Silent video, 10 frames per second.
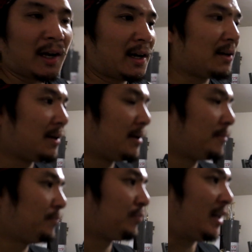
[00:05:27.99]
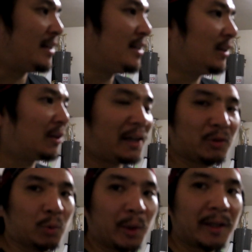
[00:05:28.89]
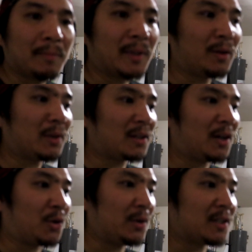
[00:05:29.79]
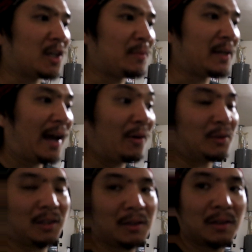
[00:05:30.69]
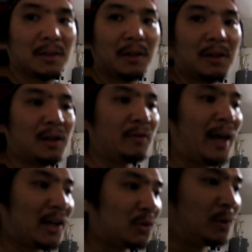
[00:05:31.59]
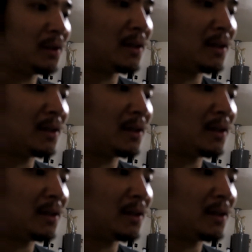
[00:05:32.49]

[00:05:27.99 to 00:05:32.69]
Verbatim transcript: side. It didn't look like it was working, but then we saw grease coming out of the actual